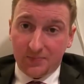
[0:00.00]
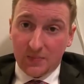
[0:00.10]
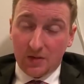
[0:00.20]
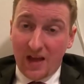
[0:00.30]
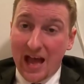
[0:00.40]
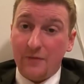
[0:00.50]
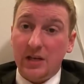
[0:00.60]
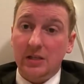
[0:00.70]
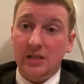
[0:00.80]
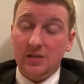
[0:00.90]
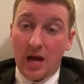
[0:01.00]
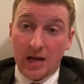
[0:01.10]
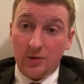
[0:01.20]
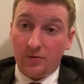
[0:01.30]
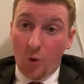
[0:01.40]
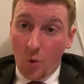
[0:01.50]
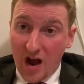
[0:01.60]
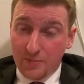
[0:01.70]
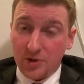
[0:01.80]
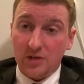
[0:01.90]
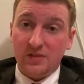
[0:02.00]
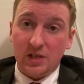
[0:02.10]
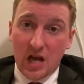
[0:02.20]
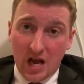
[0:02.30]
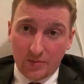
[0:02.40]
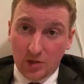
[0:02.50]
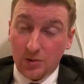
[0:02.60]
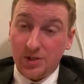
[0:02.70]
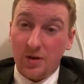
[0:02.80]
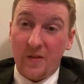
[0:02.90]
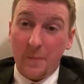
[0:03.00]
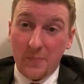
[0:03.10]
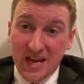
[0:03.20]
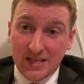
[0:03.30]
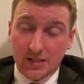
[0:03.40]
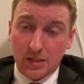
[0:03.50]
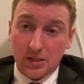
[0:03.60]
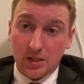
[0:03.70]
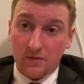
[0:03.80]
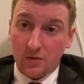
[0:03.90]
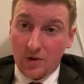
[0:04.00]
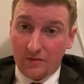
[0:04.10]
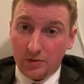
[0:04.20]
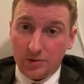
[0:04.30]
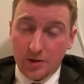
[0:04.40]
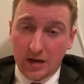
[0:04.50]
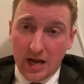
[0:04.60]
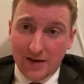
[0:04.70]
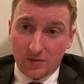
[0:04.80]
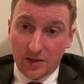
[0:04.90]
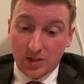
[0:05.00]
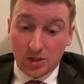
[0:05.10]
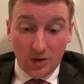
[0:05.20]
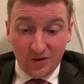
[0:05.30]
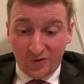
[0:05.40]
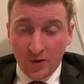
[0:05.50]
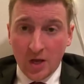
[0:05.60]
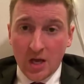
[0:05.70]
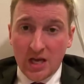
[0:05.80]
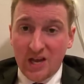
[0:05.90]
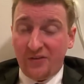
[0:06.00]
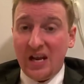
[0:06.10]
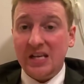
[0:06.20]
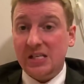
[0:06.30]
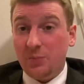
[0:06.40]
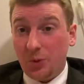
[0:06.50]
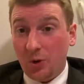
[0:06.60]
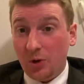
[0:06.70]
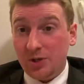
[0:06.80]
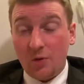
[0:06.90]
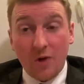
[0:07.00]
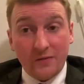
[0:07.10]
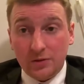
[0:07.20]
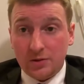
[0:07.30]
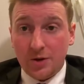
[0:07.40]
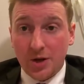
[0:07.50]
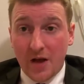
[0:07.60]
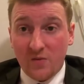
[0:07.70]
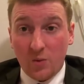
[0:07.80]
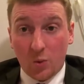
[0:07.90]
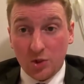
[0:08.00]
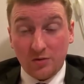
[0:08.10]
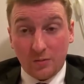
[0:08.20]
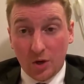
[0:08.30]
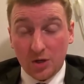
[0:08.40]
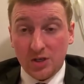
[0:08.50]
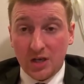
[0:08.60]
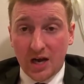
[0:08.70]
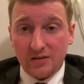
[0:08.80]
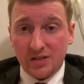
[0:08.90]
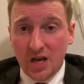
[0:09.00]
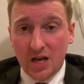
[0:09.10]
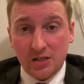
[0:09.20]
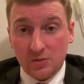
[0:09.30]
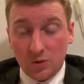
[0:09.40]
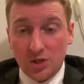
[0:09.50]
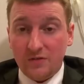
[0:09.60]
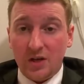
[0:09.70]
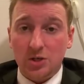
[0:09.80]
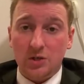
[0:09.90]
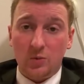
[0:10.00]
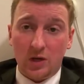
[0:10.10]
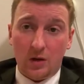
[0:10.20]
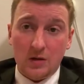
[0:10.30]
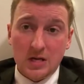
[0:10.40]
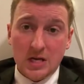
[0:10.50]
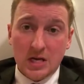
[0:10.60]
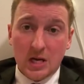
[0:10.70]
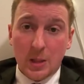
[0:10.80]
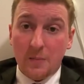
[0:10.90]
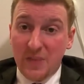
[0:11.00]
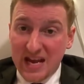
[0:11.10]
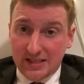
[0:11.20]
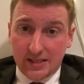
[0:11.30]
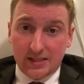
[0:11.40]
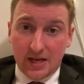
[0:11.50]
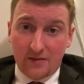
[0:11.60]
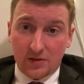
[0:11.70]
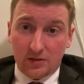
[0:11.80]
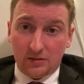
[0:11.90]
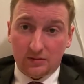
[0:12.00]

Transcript: of having these kind of cooperatives and communes that are the basis of the revolutionary government. So if if an anti-imperialist and revolutionary government were to emerge in the United States, which it eventually will, the basis of it,